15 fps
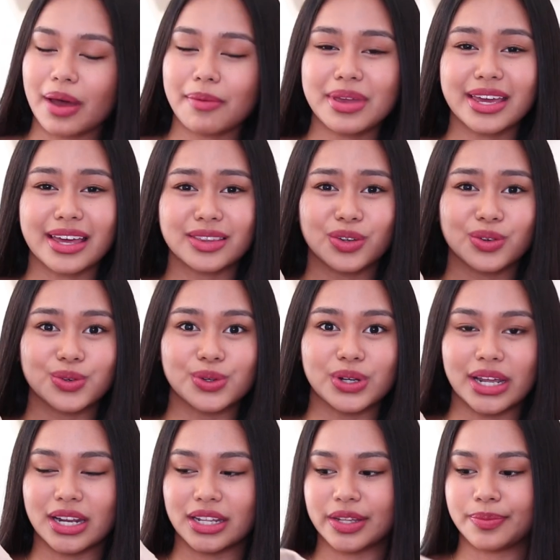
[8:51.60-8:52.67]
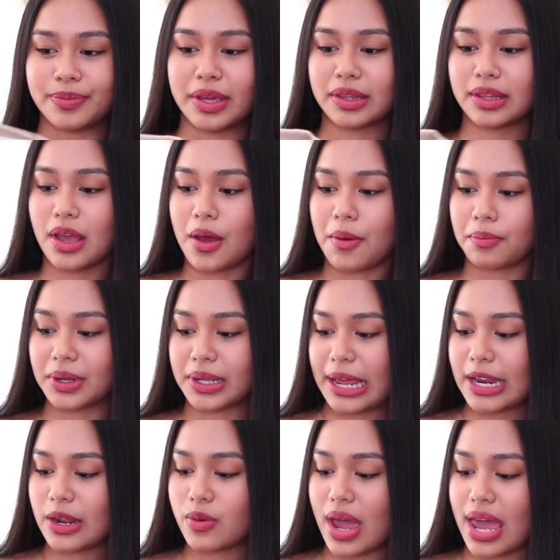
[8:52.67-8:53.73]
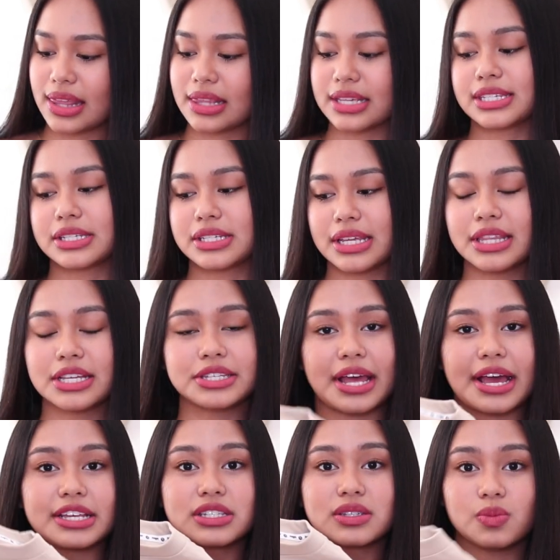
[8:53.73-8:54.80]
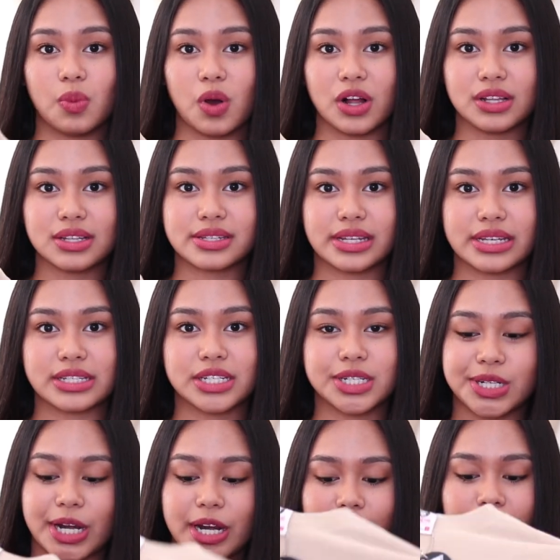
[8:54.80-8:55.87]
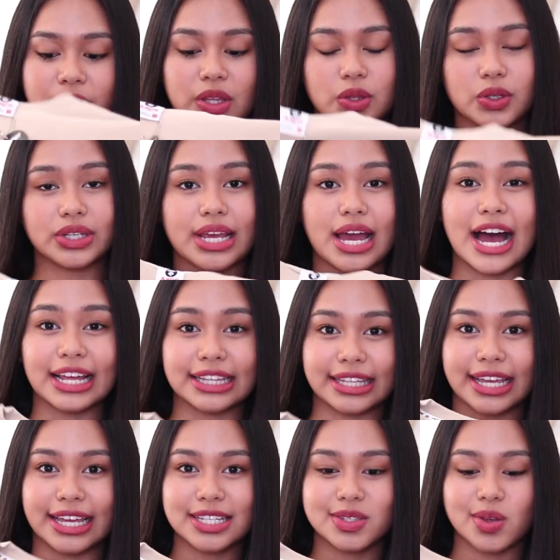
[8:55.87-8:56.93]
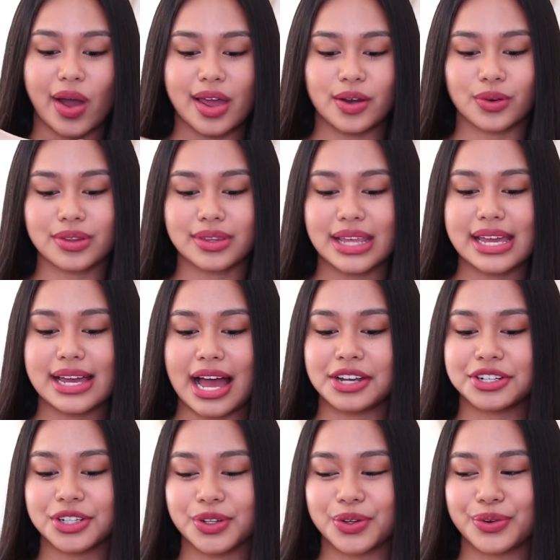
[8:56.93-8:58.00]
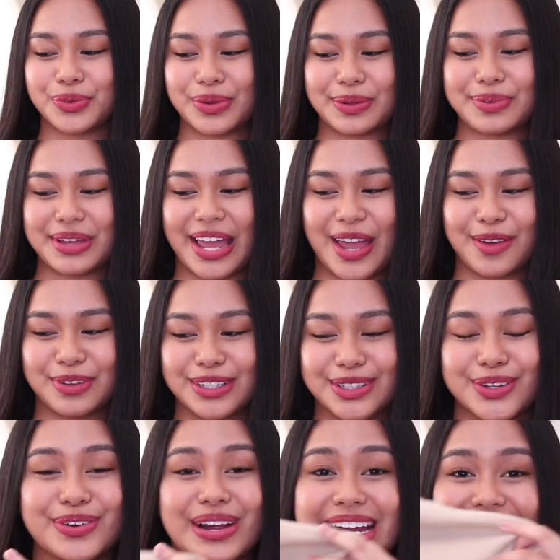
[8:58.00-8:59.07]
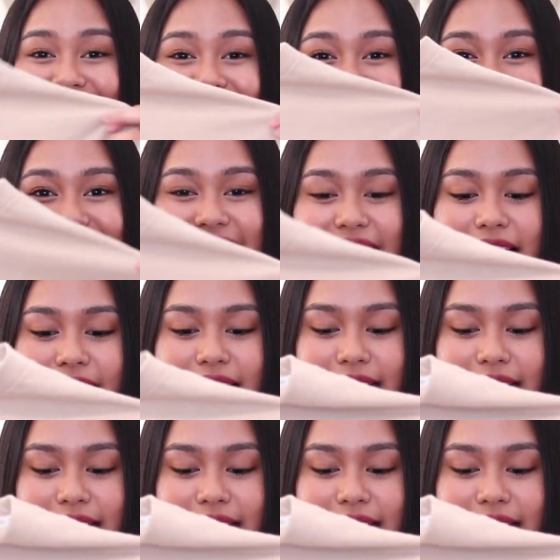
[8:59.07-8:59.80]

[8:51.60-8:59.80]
Wala pa kaming gantong kulay na damit. But anyway, this is in the size small since share kami dito ni ate. So I don't think Angelo will be able to wear this